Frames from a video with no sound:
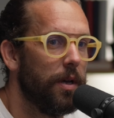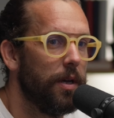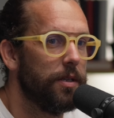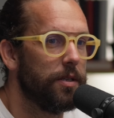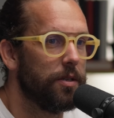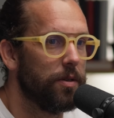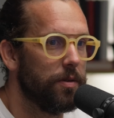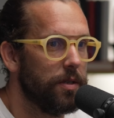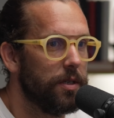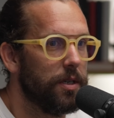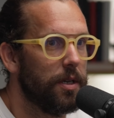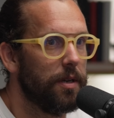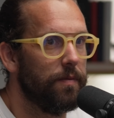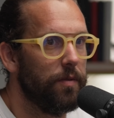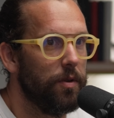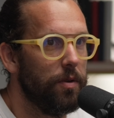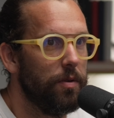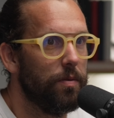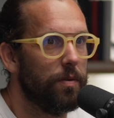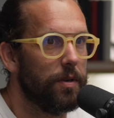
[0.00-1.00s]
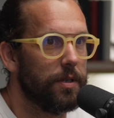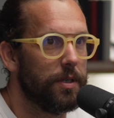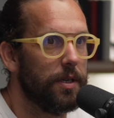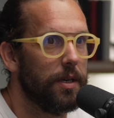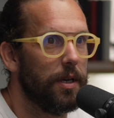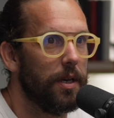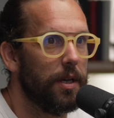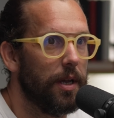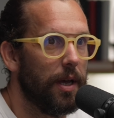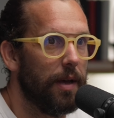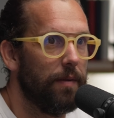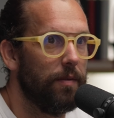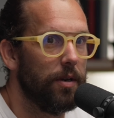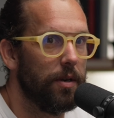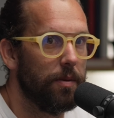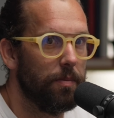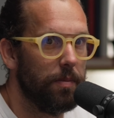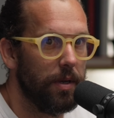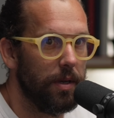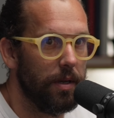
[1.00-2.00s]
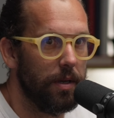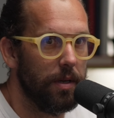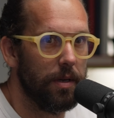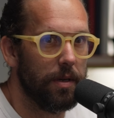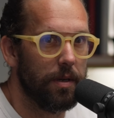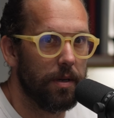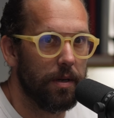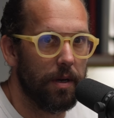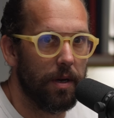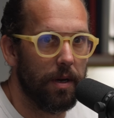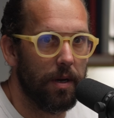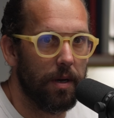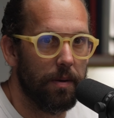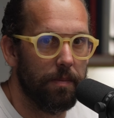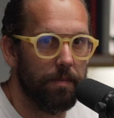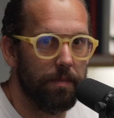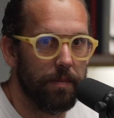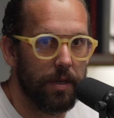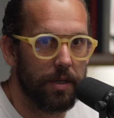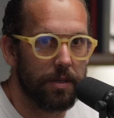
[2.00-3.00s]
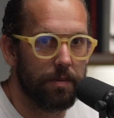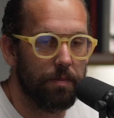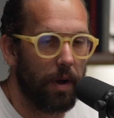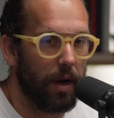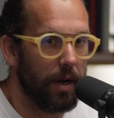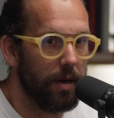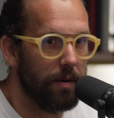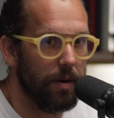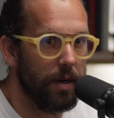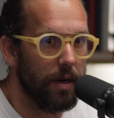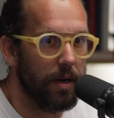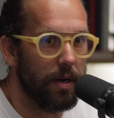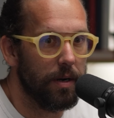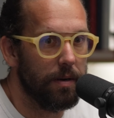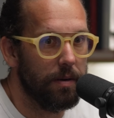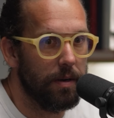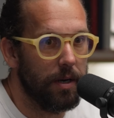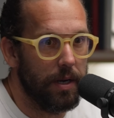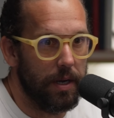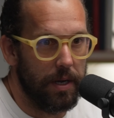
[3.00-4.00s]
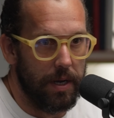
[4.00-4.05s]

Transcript: And so instead of you once again having to be um, this mind reader,